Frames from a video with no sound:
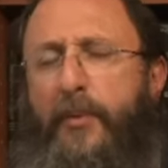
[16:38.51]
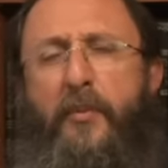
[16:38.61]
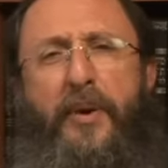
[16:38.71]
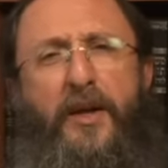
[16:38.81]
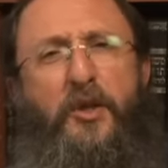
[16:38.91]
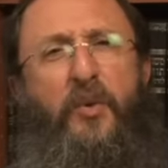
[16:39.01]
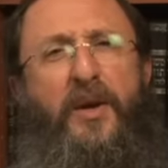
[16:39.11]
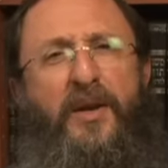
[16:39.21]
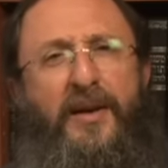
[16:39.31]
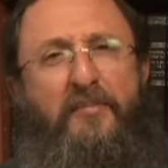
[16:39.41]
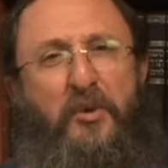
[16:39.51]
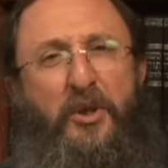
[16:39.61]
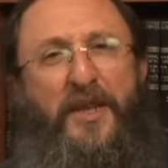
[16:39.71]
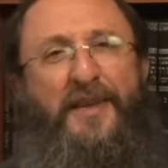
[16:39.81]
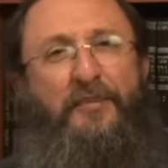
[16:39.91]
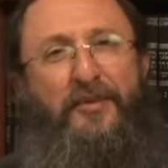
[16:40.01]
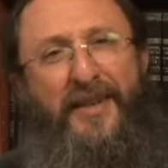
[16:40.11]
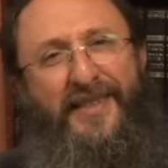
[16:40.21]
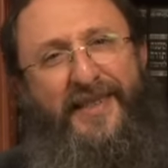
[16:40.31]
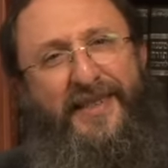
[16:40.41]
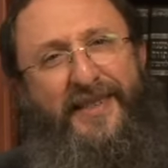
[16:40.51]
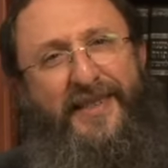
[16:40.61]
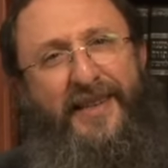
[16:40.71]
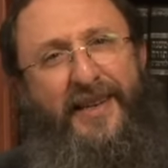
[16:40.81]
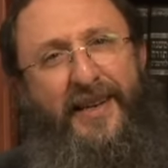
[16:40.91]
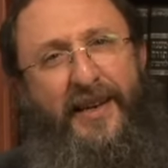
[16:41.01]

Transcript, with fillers: perpetuating Moshe's presence